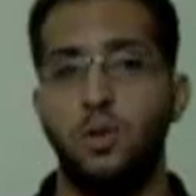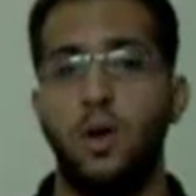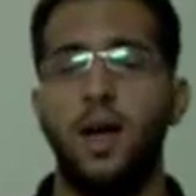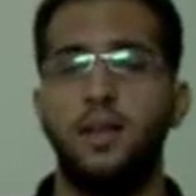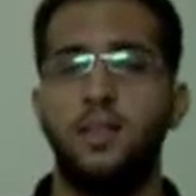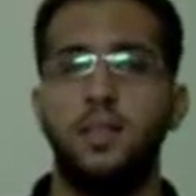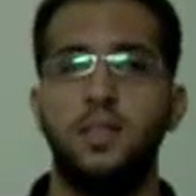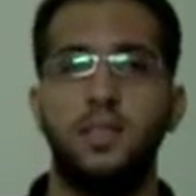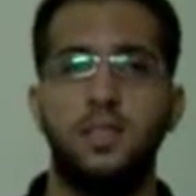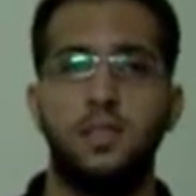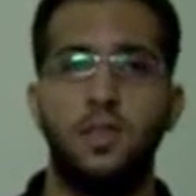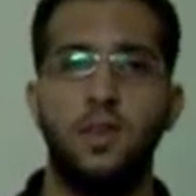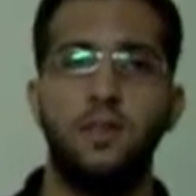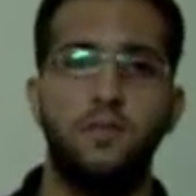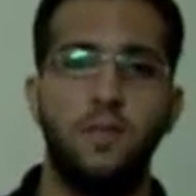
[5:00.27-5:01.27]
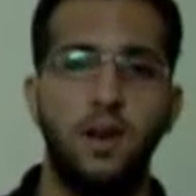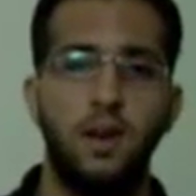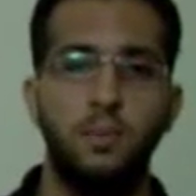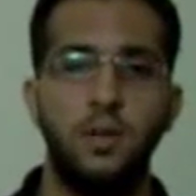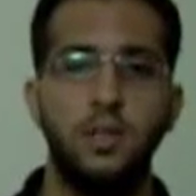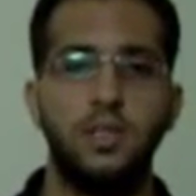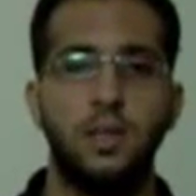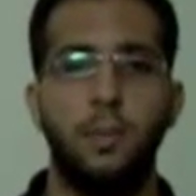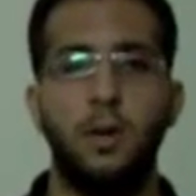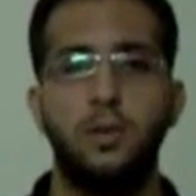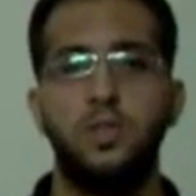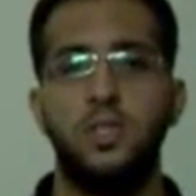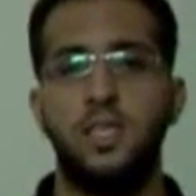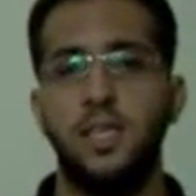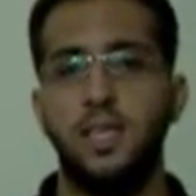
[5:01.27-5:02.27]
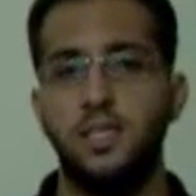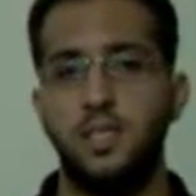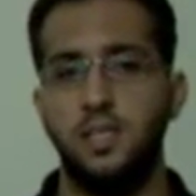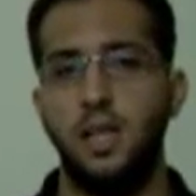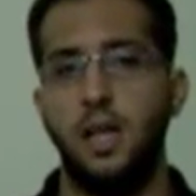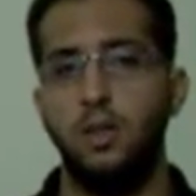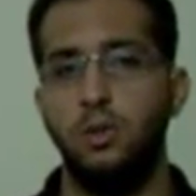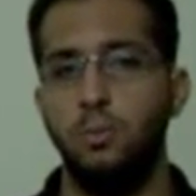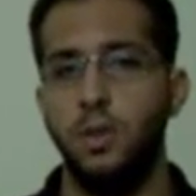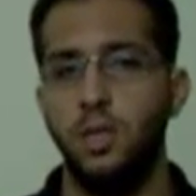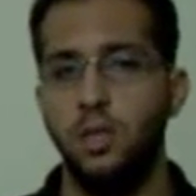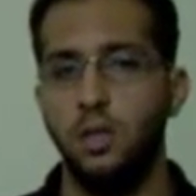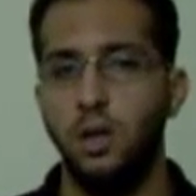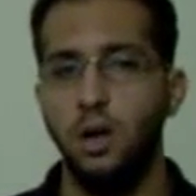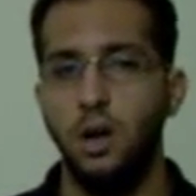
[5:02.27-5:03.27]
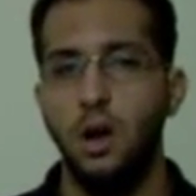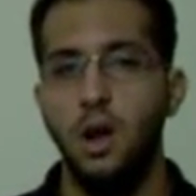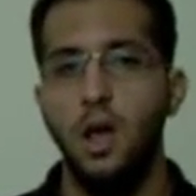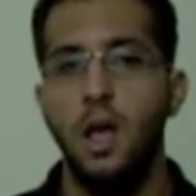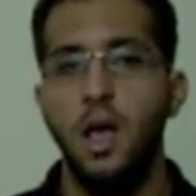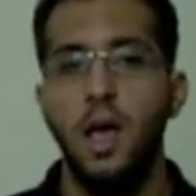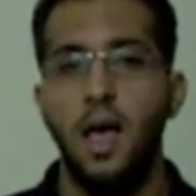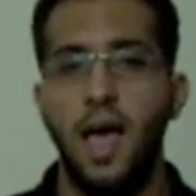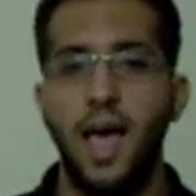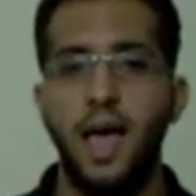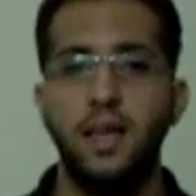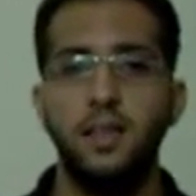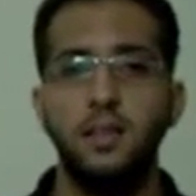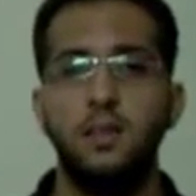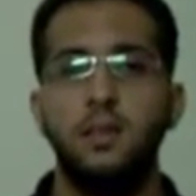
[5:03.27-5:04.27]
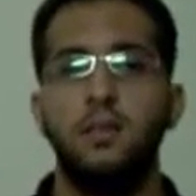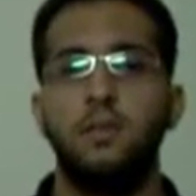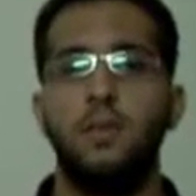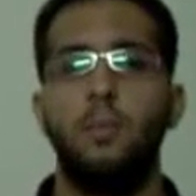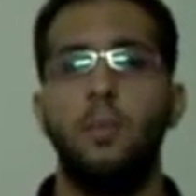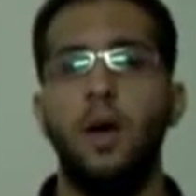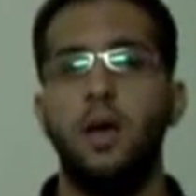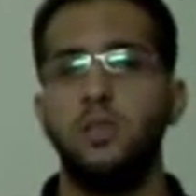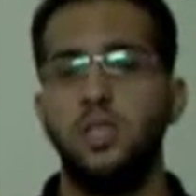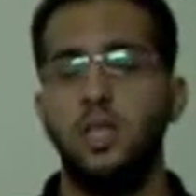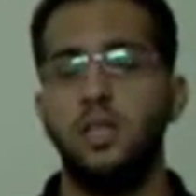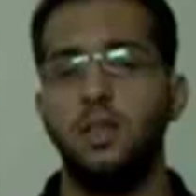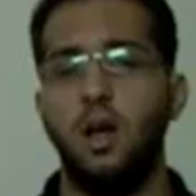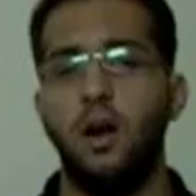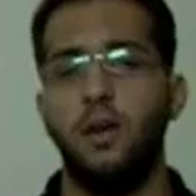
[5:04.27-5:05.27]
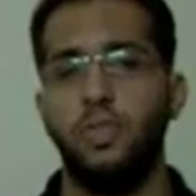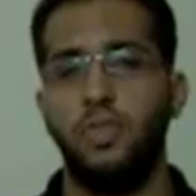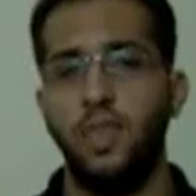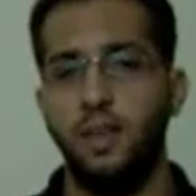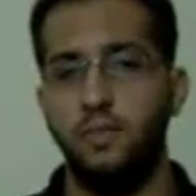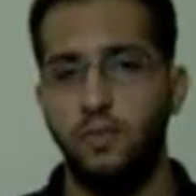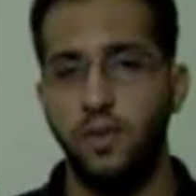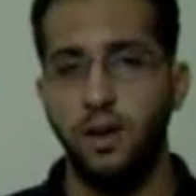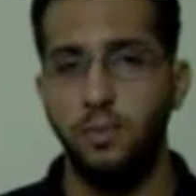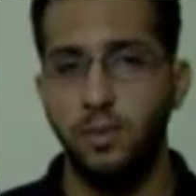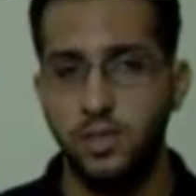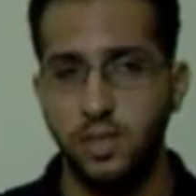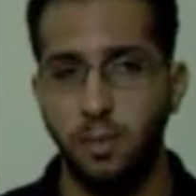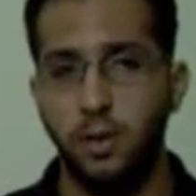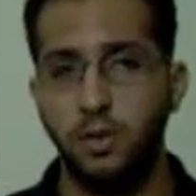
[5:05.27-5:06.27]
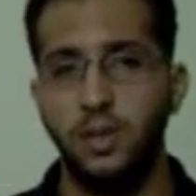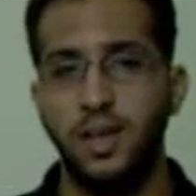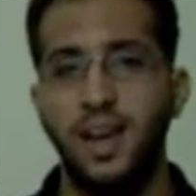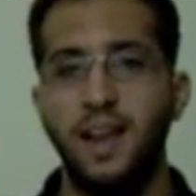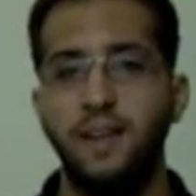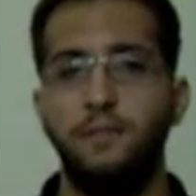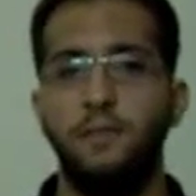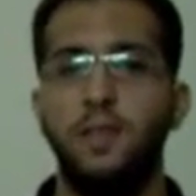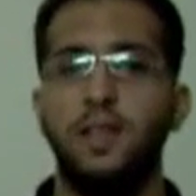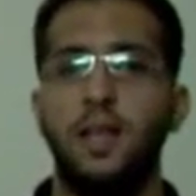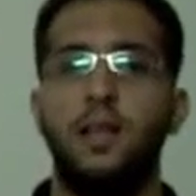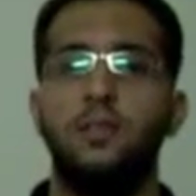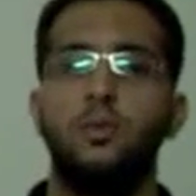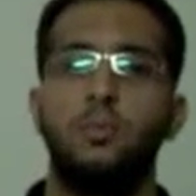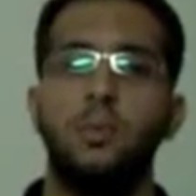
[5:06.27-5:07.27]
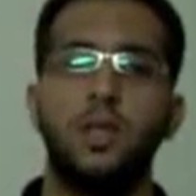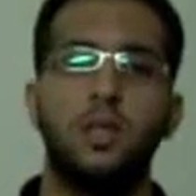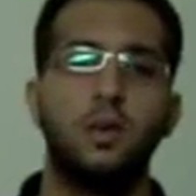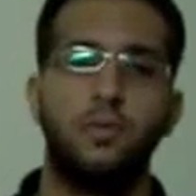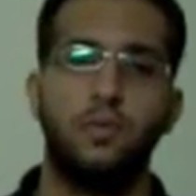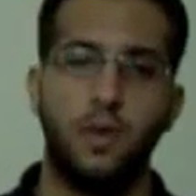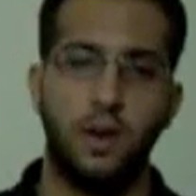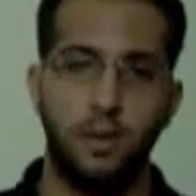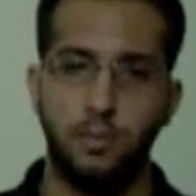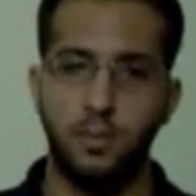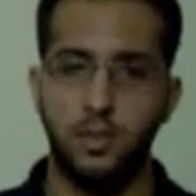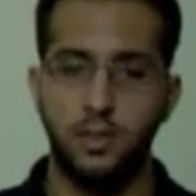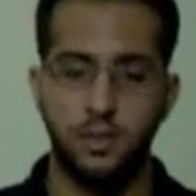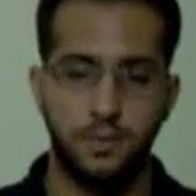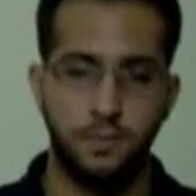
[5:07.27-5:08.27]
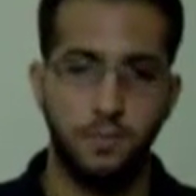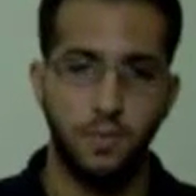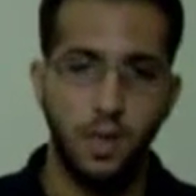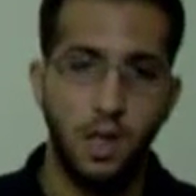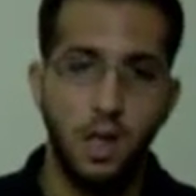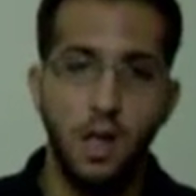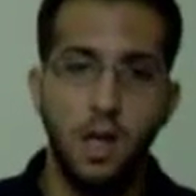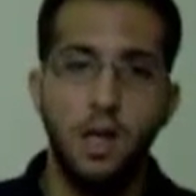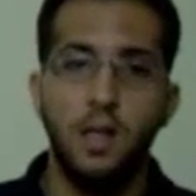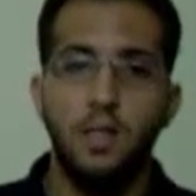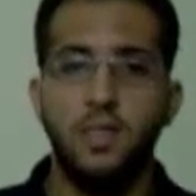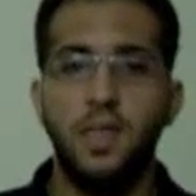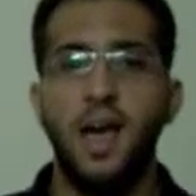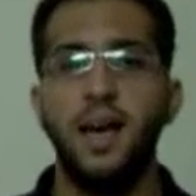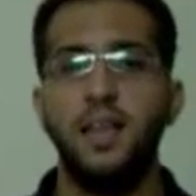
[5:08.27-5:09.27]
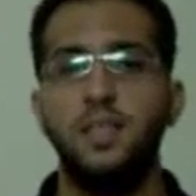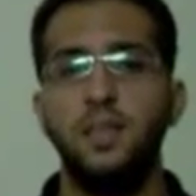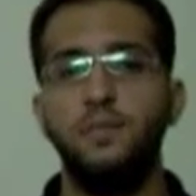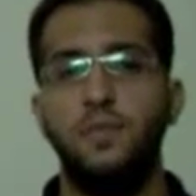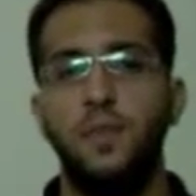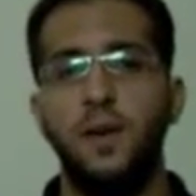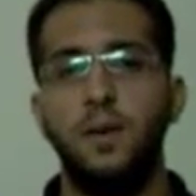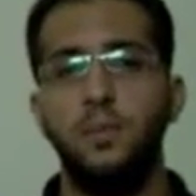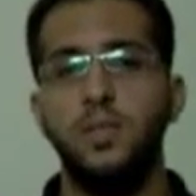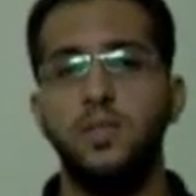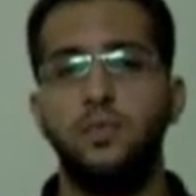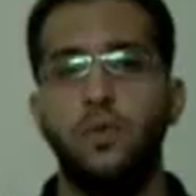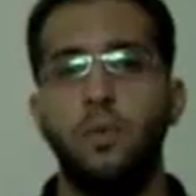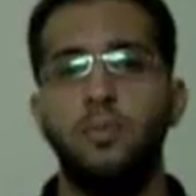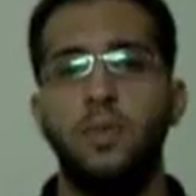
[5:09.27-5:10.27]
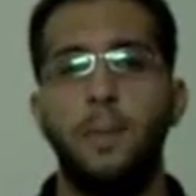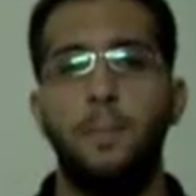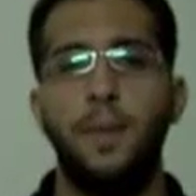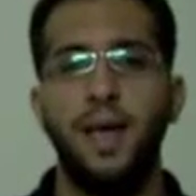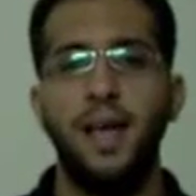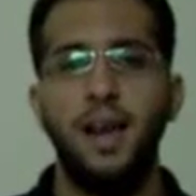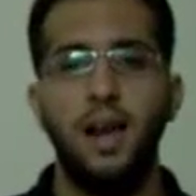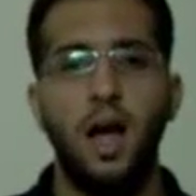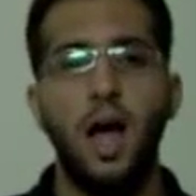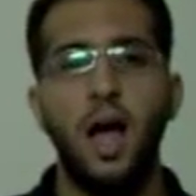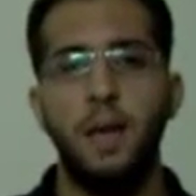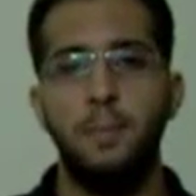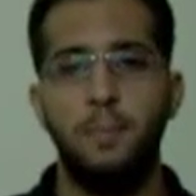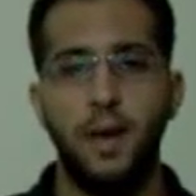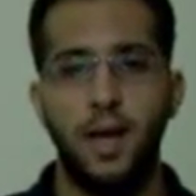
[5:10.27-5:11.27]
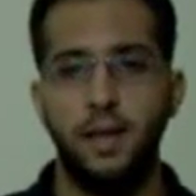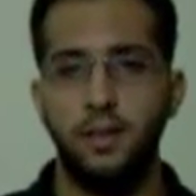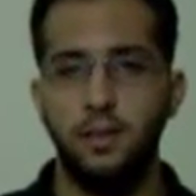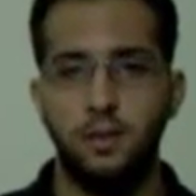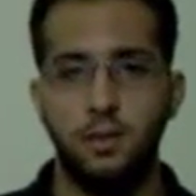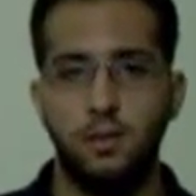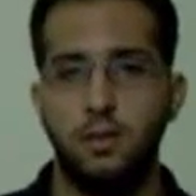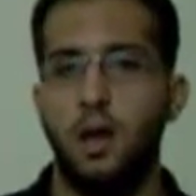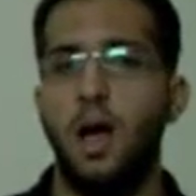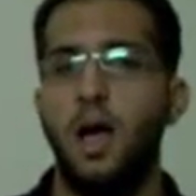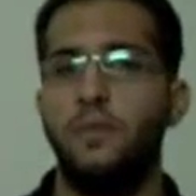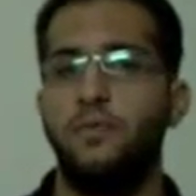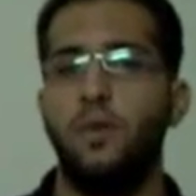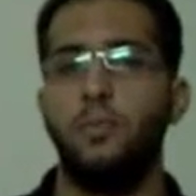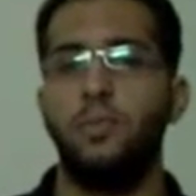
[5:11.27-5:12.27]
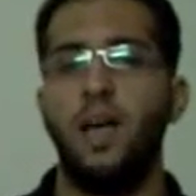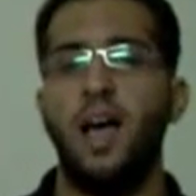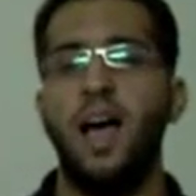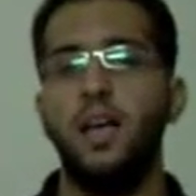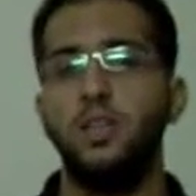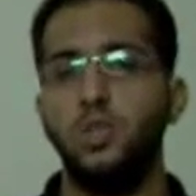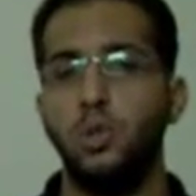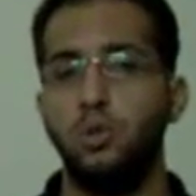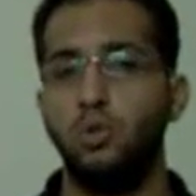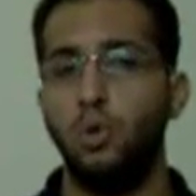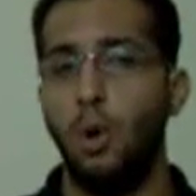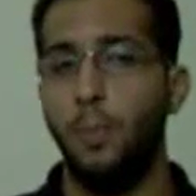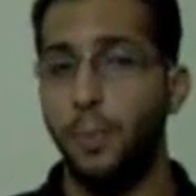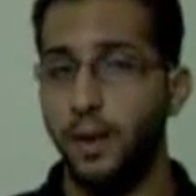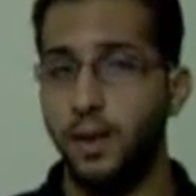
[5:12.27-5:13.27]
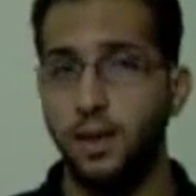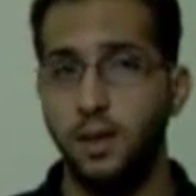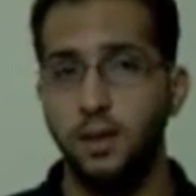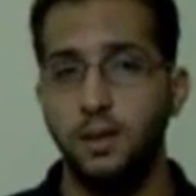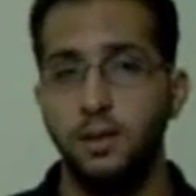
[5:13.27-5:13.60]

So actin is thin filaments, about 6 nanometer, and the myosin are thick filaments, about 11 nanometer filaments. The actin filaments form the pale I band, I from the isotropic,